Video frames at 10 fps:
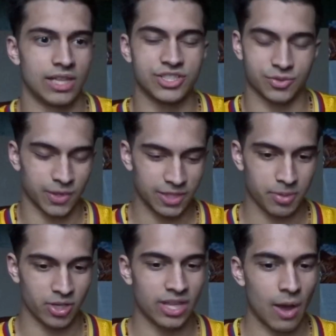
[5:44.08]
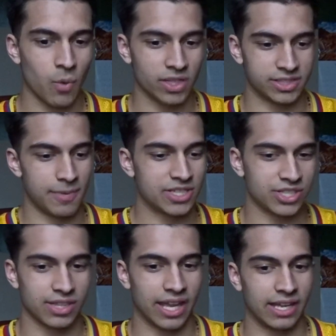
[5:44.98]
and just really put in that work to make
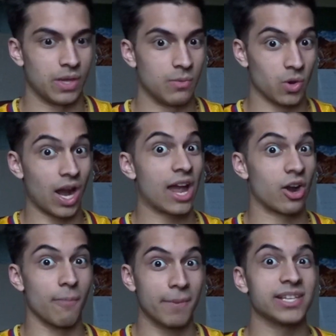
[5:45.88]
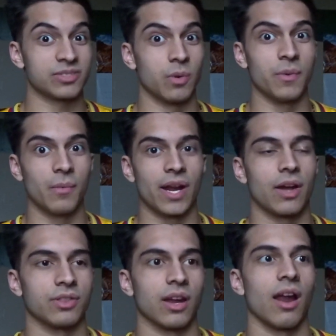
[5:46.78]
sure like we were at our best when we went
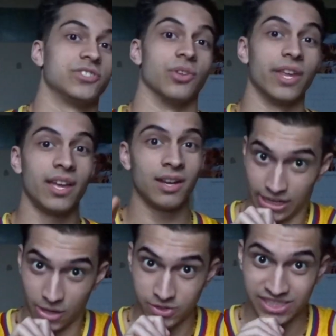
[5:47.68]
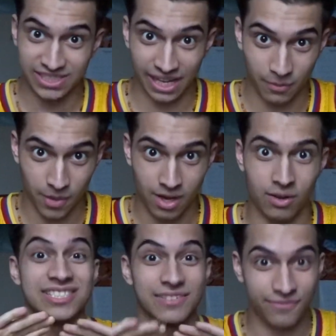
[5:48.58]
out there. So then now is the second
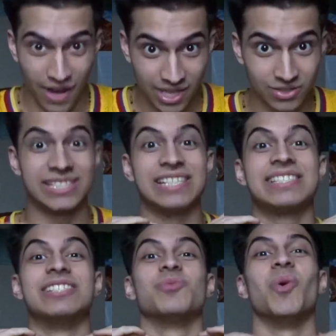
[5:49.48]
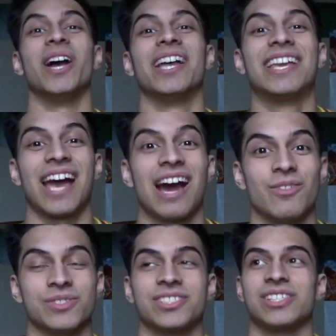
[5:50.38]
round. This is the final. This is what
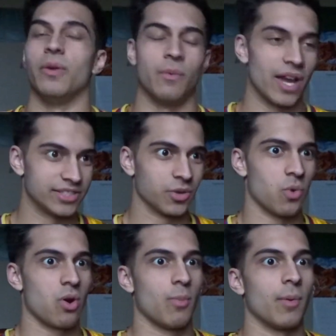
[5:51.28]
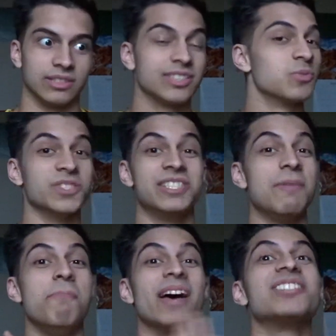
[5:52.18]
counts. We went into warm up. This was
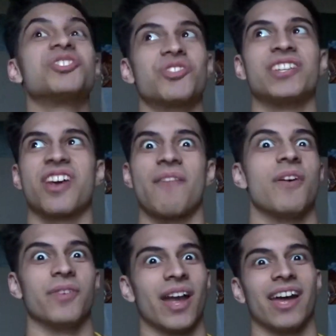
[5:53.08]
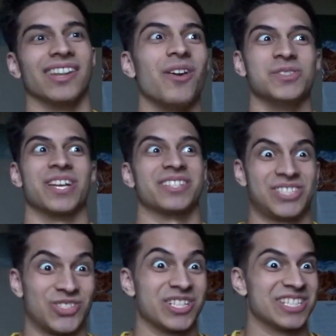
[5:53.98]
the best stretch I've ever had. I was like
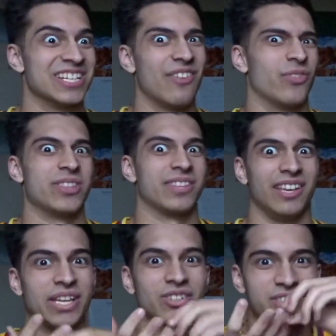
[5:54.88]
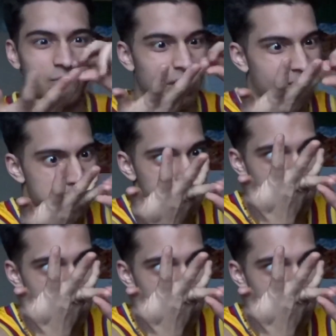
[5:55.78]
stretching everything. Fingers, I was like,